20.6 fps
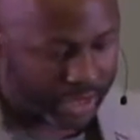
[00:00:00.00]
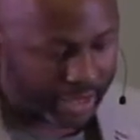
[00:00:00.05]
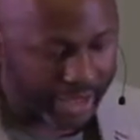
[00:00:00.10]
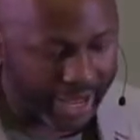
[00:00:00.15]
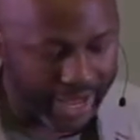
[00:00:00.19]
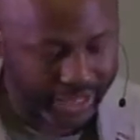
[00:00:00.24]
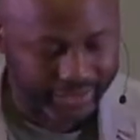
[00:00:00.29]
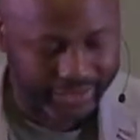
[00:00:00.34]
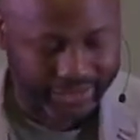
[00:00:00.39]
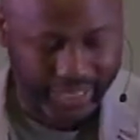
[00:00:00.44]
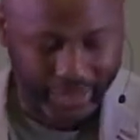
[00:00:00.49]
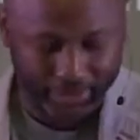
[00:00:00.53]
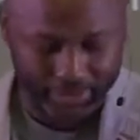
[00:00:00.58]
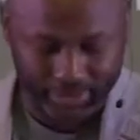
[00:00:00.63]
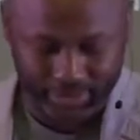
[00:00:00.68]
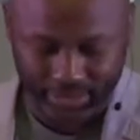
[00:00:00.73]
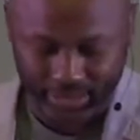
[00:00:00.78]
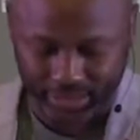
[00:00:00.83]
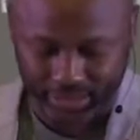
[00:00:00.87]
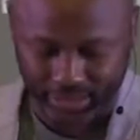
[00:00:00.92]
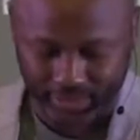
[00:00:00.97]
Acts chapter
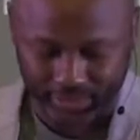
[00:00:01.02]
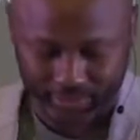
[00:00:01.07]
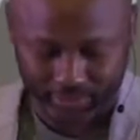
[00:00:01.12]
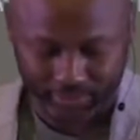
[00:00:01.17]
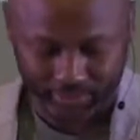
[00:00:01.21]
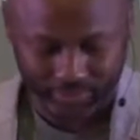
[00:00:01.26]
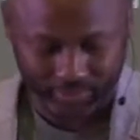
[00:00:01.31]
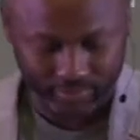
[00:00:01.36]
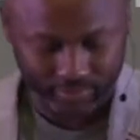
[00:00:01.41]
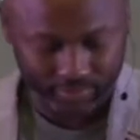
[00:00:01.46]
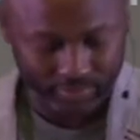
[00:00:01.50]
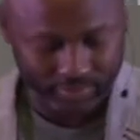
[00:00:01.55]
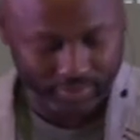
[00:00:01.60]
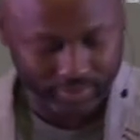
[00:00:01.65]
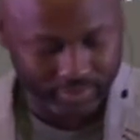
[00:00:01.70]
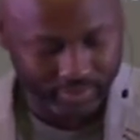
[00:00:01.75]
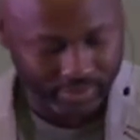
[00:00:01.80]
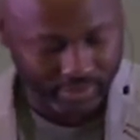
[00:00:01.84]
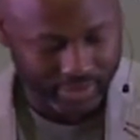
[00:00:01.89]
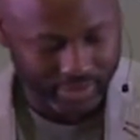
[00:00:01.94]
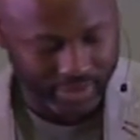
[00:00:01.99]
10.
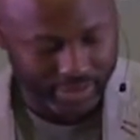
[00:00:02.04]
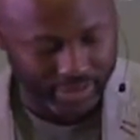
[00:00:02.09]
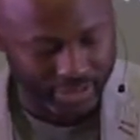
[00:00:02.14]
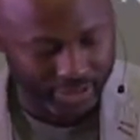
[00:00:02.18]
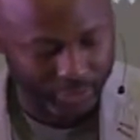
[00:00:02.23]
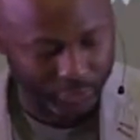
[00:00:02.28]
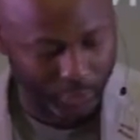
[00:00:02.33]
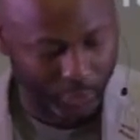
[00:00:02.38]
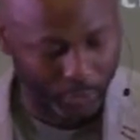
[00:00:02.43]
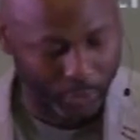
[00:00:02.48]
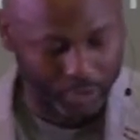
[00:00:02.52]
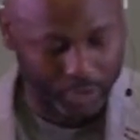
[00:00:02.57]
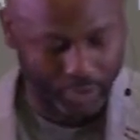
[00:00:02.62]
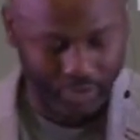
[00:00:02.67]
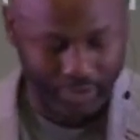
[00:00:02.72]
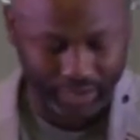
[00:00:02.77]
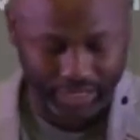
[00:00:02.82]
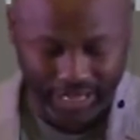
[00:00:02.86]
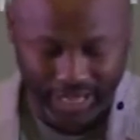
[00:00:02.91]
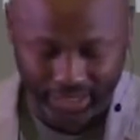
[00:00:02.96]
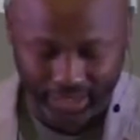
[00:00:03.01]
And this is where we're going
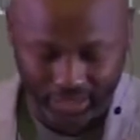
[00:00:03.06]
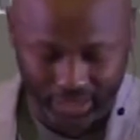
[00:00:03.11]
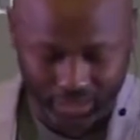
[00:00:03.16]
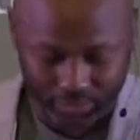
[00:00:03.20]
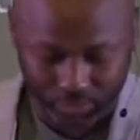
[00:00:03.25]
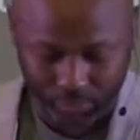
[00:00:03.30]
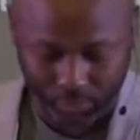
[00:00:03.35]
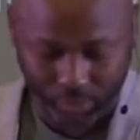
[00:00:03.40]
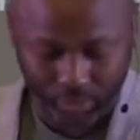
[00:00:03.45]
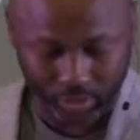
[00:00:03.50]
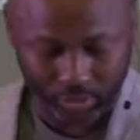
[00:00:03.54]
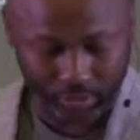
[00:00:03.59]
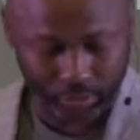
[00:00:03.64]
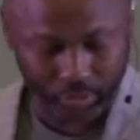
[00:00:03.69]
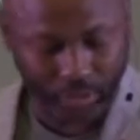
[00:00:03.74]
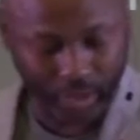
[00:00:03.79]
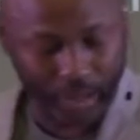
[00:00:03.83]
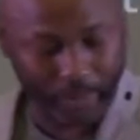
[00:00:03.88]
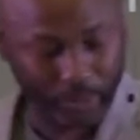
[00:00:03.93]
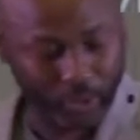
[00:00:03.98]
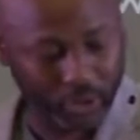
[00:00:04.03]
to land, and this is where,
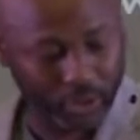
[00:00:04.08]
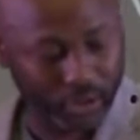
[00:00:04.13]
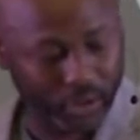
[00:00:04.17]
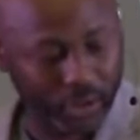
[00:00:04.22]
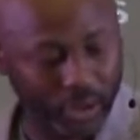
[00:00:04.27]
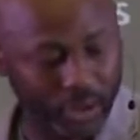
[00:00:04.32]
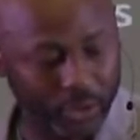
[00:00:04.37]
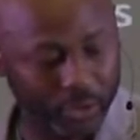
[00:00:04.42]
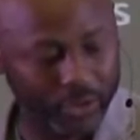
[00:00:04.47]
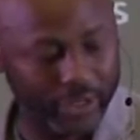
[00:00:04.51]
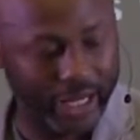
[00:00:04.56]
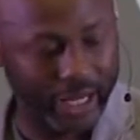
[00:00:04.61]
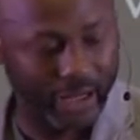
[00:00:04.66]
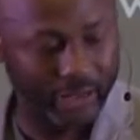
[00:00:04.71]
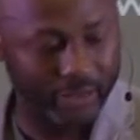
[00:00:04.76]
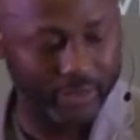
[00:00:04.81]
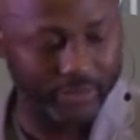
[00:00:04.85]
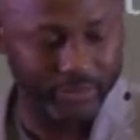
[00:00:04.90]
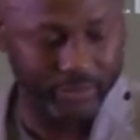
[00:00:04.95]
where I'm going to close out.